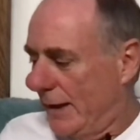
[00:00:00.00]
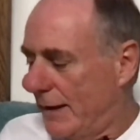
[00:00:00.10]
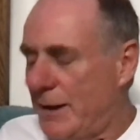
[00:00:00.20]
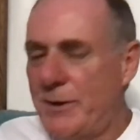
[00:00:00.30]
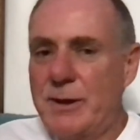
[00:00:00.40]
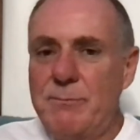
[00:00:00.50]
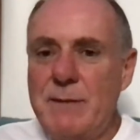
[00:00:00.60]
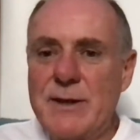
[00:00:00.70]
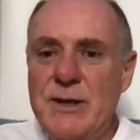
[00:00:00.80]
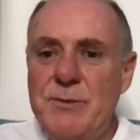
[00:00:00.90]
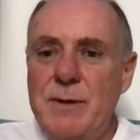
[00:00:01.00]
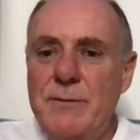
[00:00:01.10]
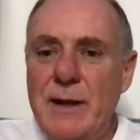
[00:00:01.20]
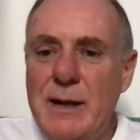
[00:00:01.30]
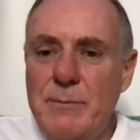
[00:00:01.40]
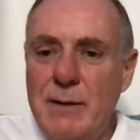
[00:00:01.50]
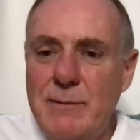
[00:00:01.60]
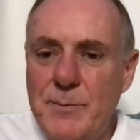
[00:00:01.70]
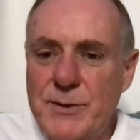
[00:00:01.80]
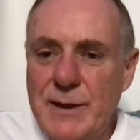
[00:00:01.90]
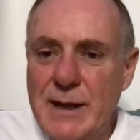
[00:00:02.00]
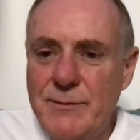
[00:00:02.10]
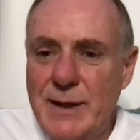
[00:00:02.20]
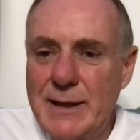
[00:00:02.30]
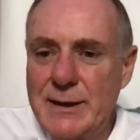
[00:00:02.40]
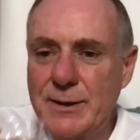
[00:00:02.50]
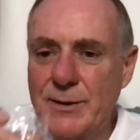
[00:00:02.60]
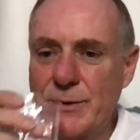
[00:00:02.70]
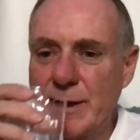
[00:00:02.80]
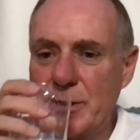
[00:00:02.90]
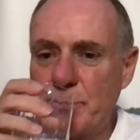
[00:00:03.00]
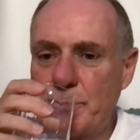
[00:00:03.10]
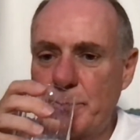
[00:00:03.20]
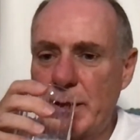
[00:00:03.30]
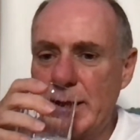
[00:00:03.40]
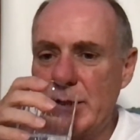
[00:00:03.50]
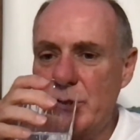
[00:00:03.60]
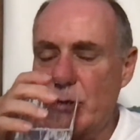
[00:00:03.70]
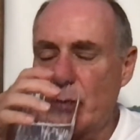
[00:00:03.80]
then you can message me via my website, via the contact page,